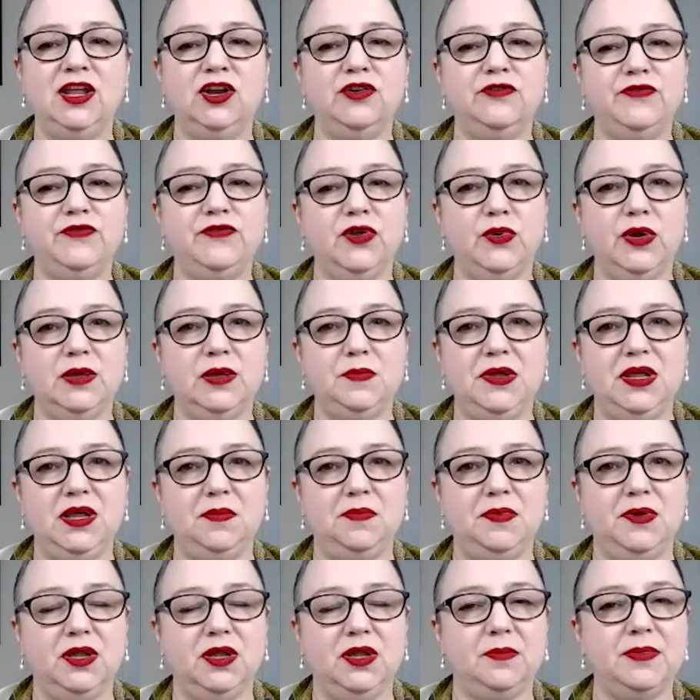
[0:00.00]
interviewing
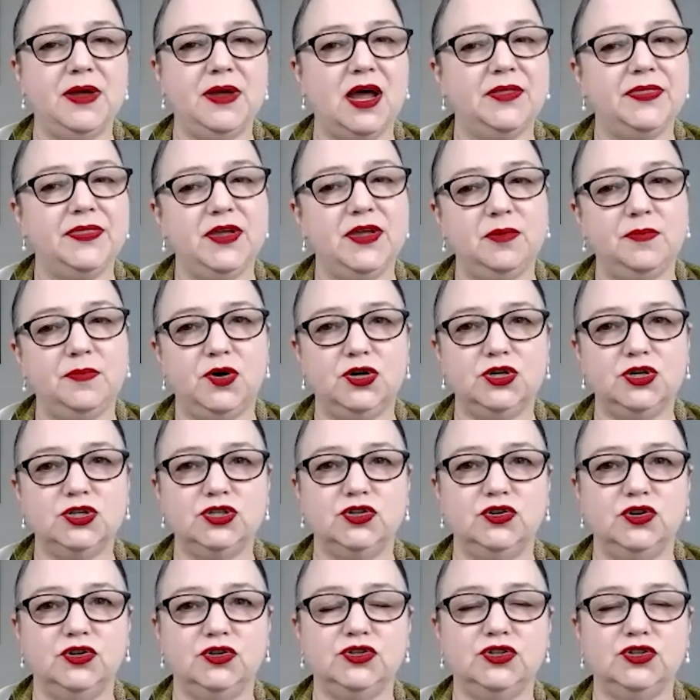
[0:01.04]
people about their
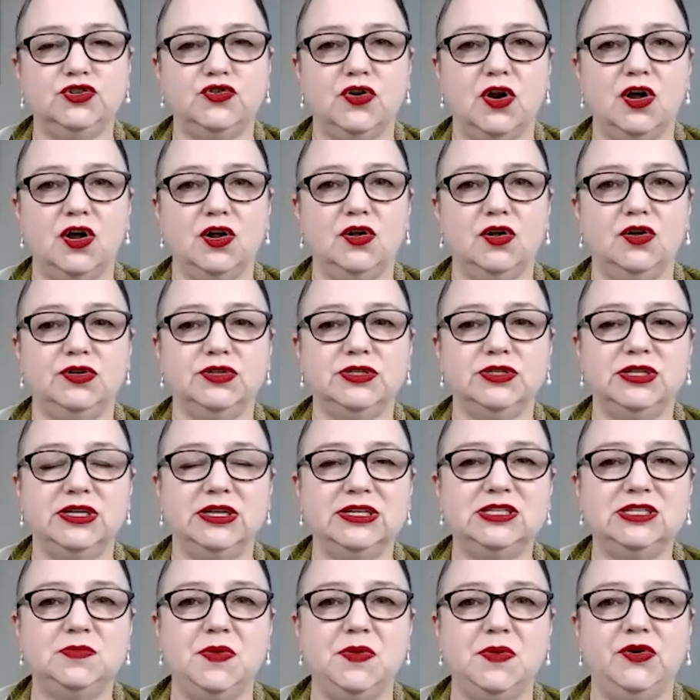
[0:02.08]
personal struggles
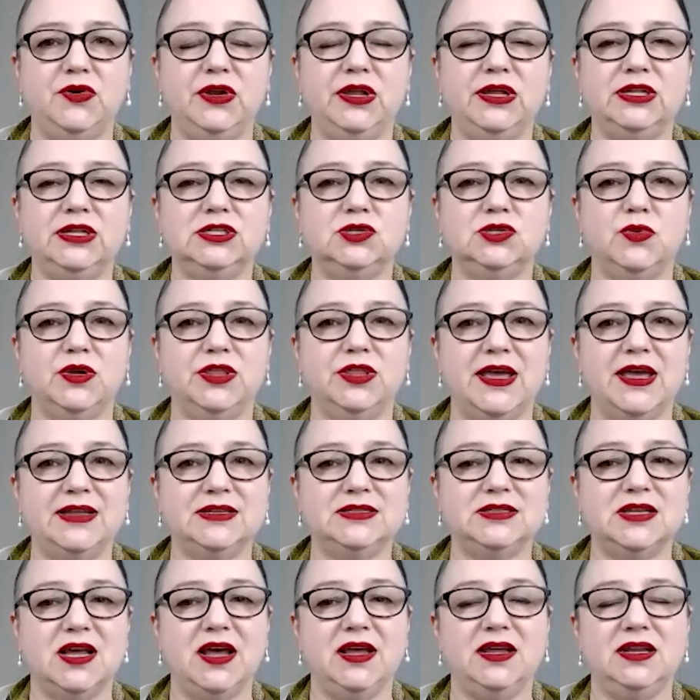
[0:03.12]
and experience with
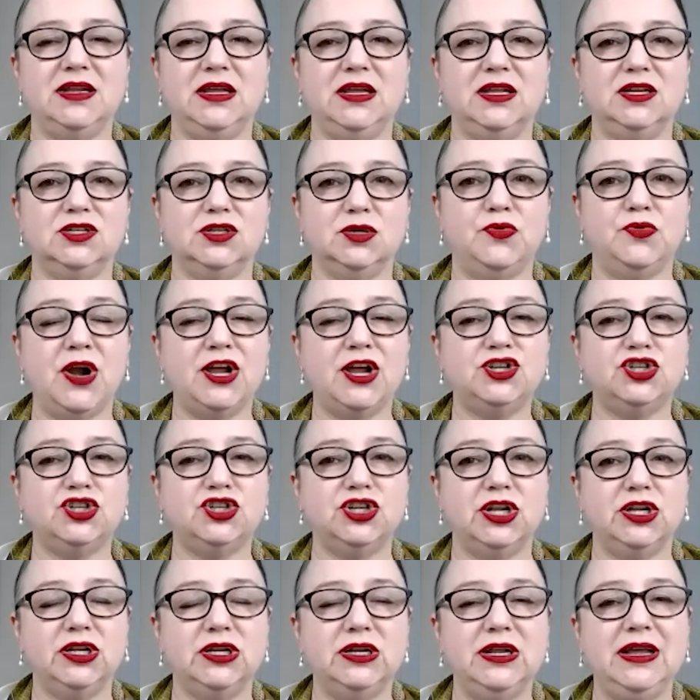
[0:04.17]
anxiety and
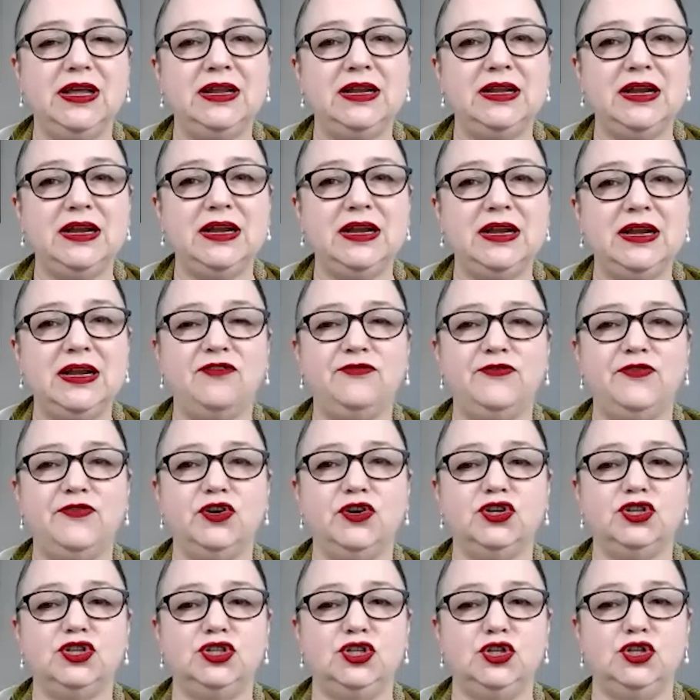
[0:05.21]
depression in an
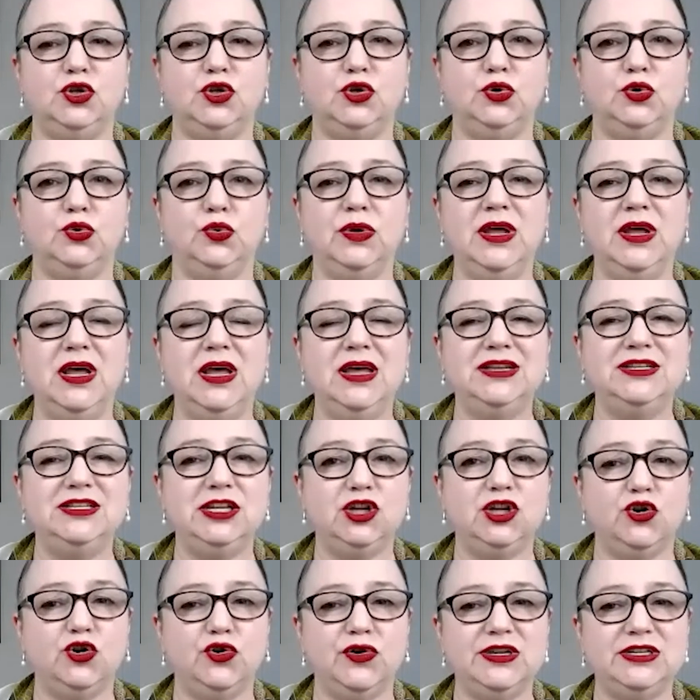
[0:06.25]
effort to
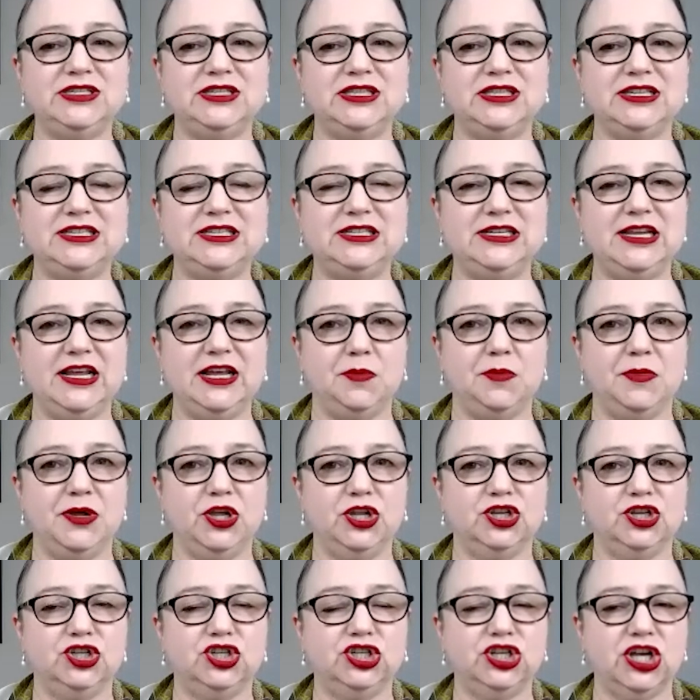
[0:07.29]
decrease the
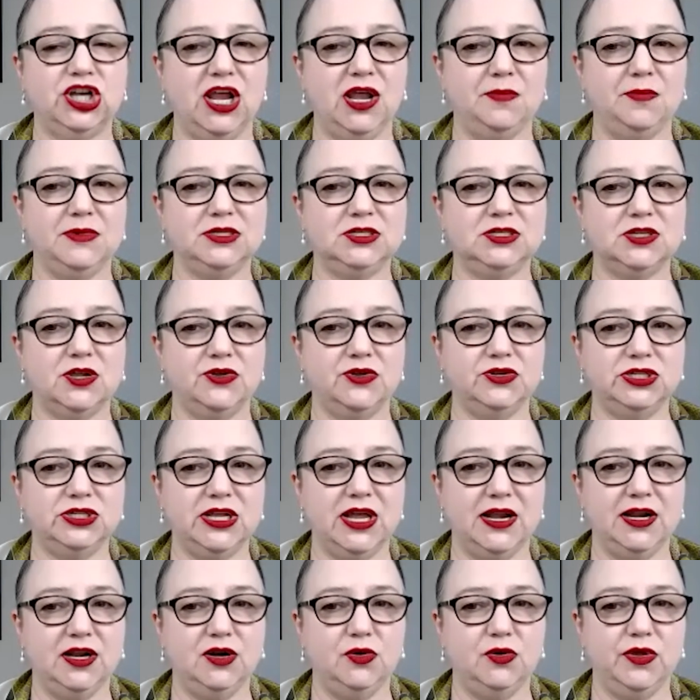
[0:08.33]
stigma and shame
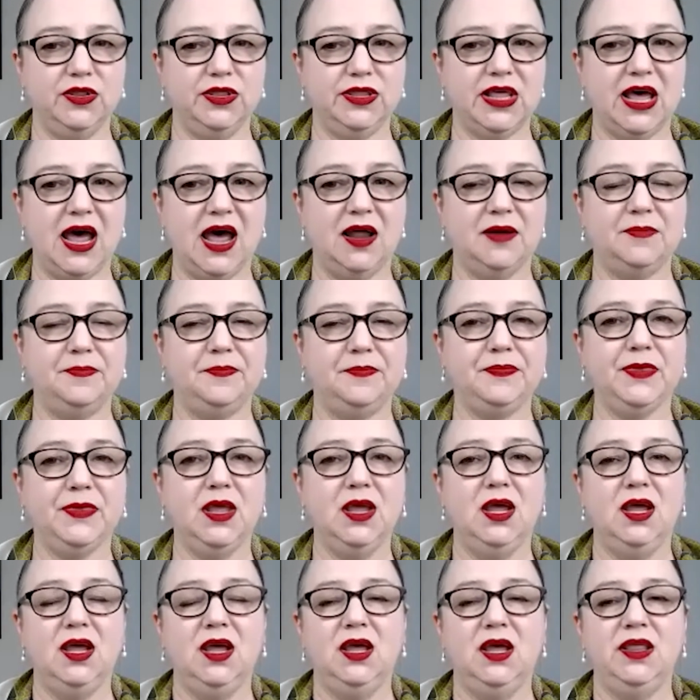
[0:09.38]
associated with that.
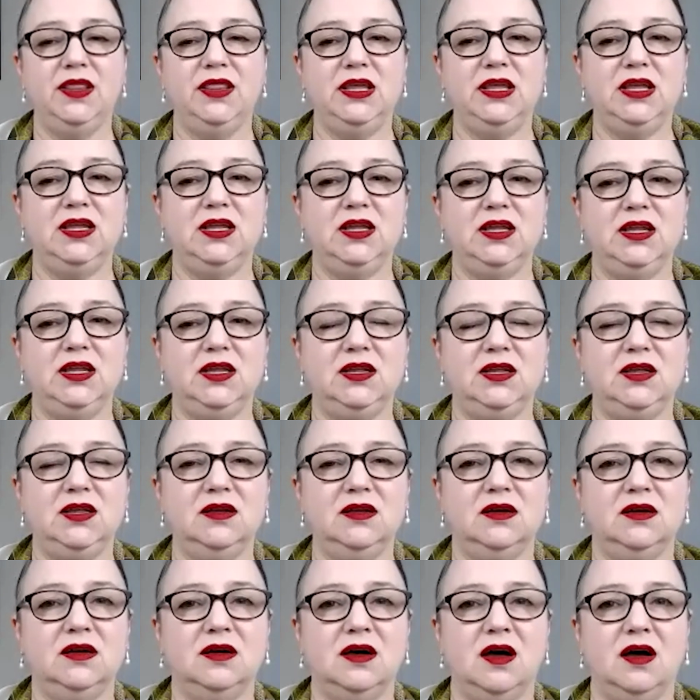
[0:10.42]

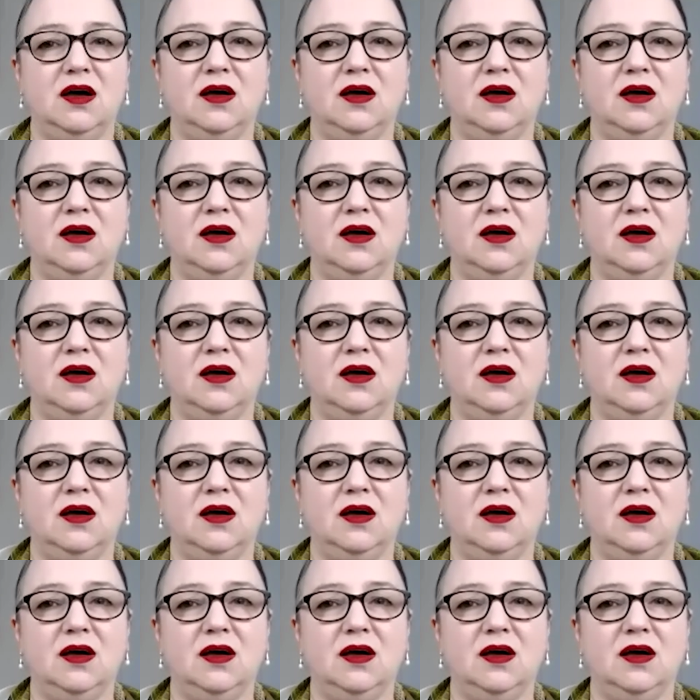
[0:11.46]
The